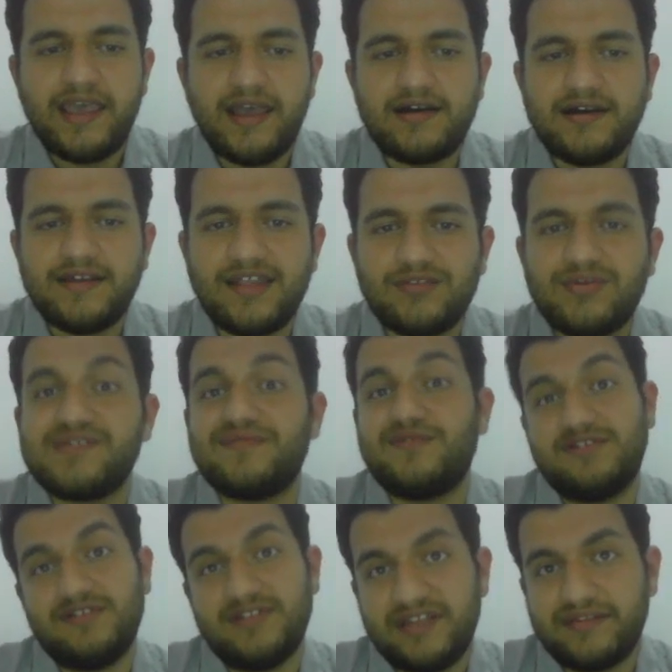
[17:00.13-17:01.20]
That was for
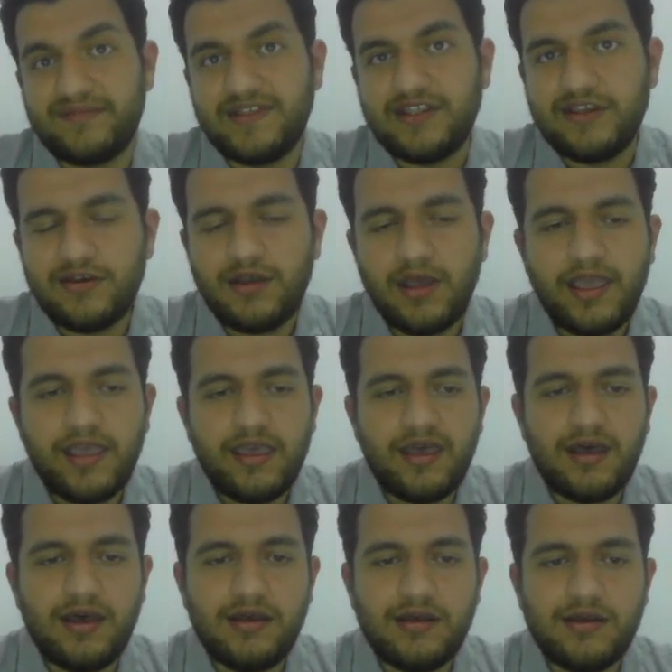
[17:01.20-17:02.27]
today's video.
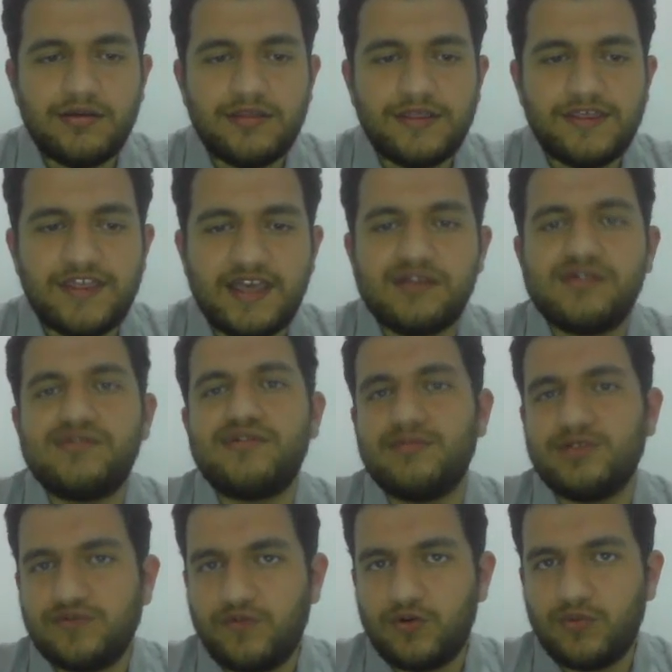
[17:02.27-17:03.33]
Thank you so
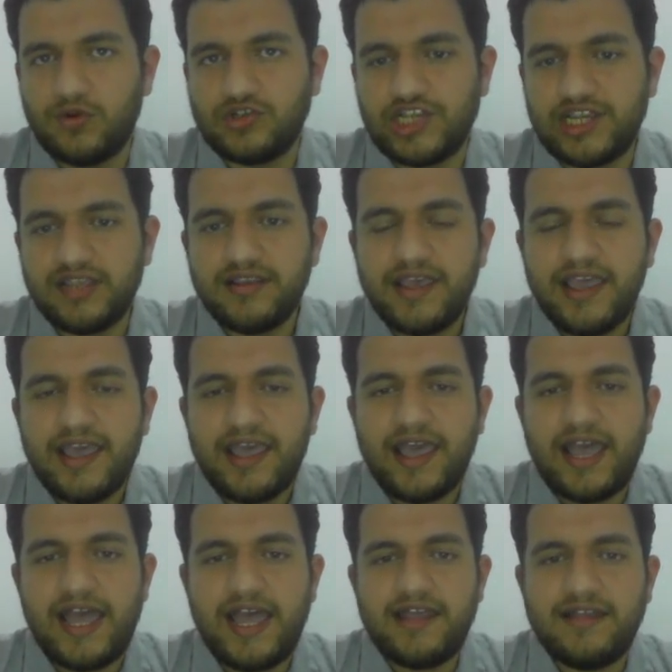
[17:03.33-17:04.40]
much for watching.
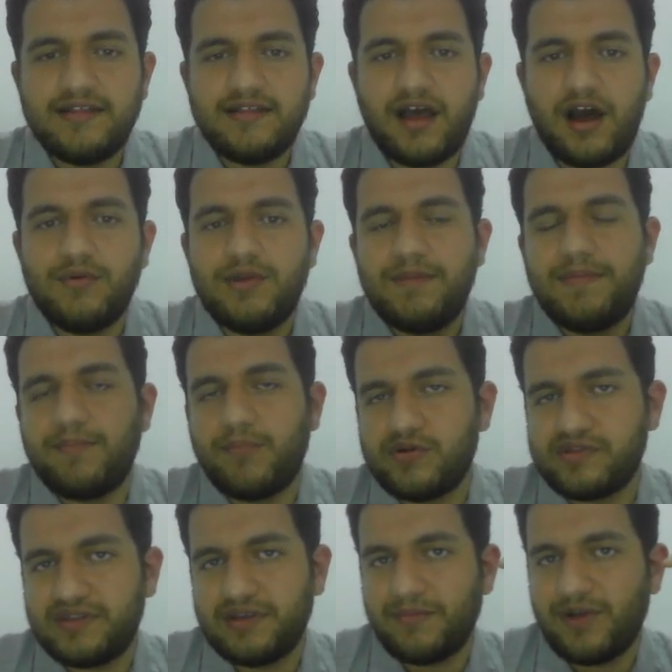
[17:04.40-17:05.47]
And I will be
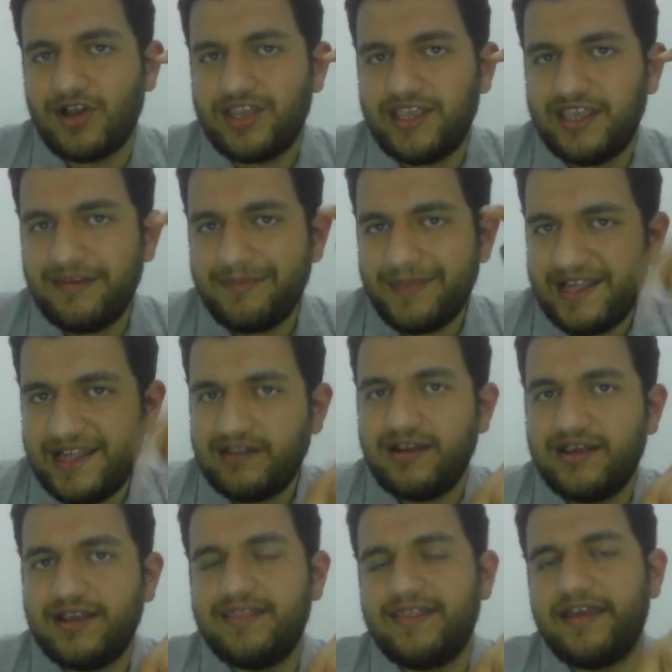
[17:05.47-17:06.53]
posting my email
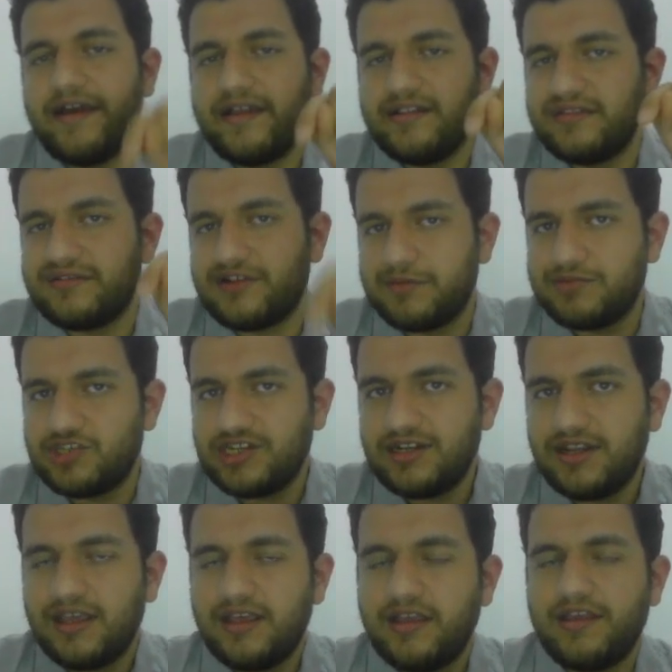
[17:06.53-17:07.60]
in the description
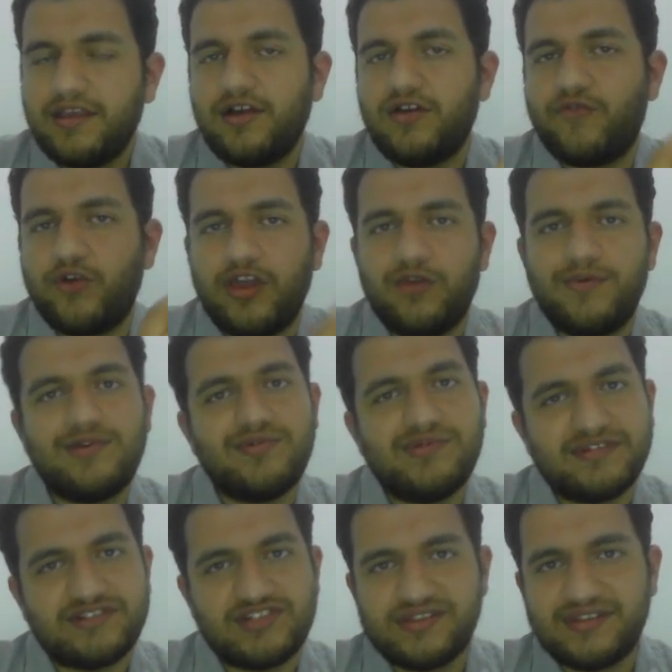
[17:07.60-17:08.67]
for anyone who's
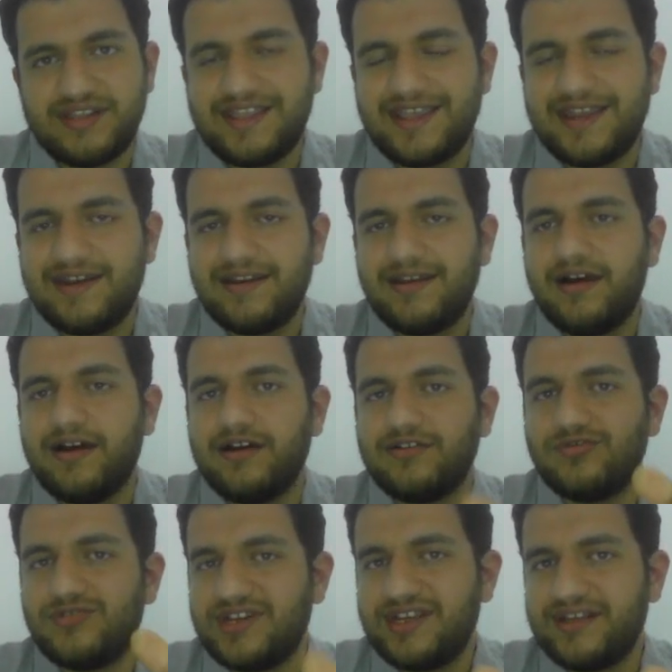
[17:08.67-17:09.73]
interested in
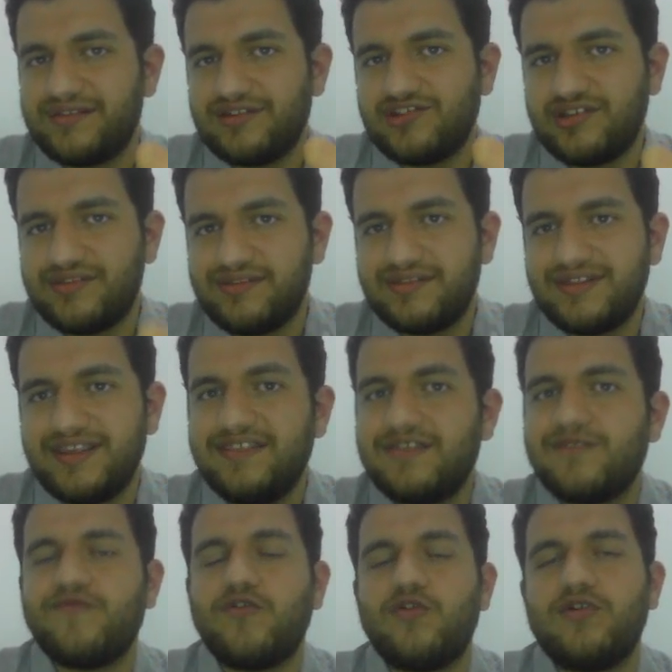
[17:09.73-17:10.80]
tutoring sessions,
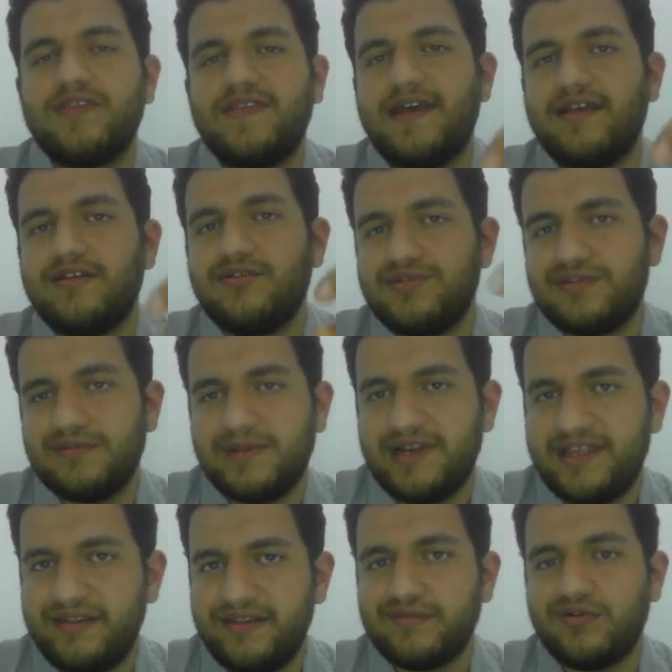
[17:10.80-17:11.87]
either for the
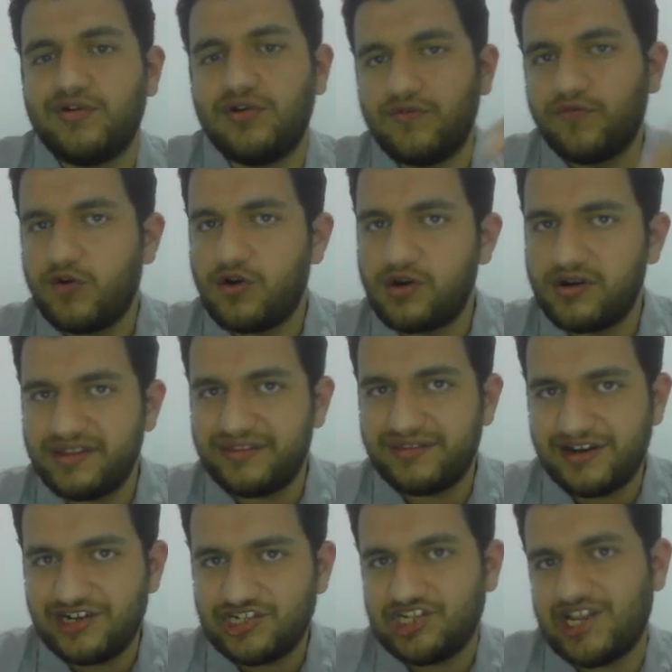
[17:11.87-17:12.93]
USMLEs or for
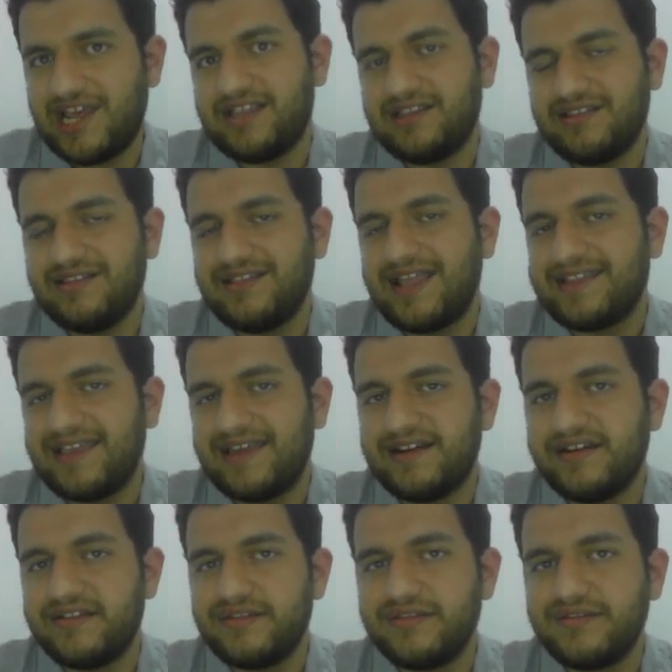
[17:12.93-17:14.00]
research and data
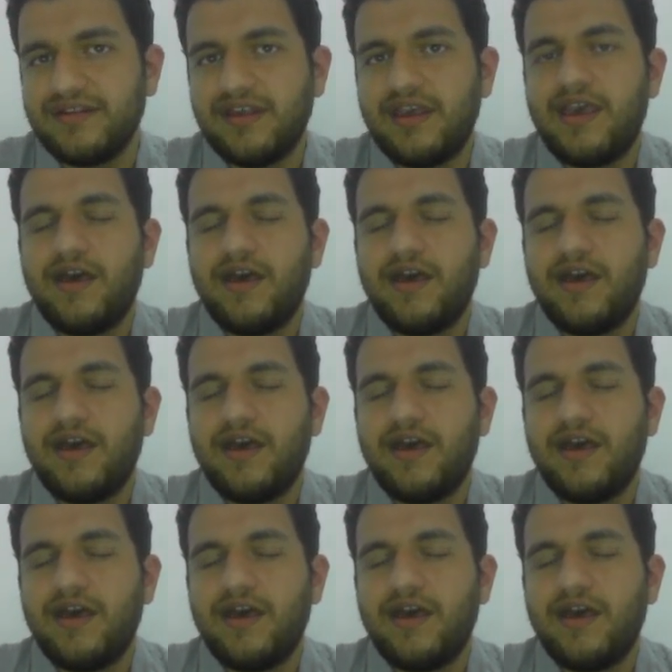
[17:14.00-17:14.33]
analysis.